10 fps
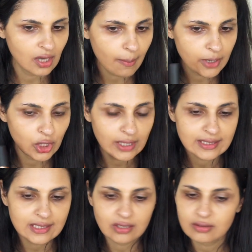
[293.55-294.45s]
I mean, you can
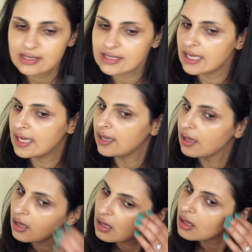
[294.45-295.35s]
still see
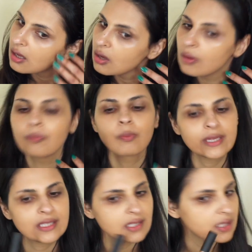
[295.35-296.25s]
my
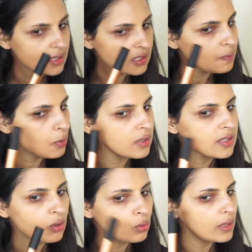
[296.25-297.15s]
sunspots
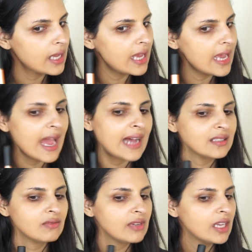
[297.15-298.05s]
are all here. It
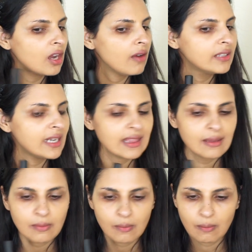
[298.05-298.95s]
hasn't really covered
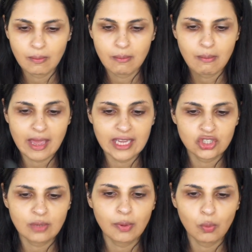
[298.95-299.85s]
anything
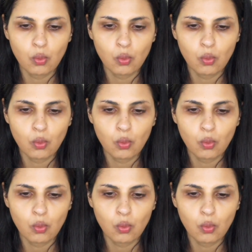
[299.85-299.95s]
major, but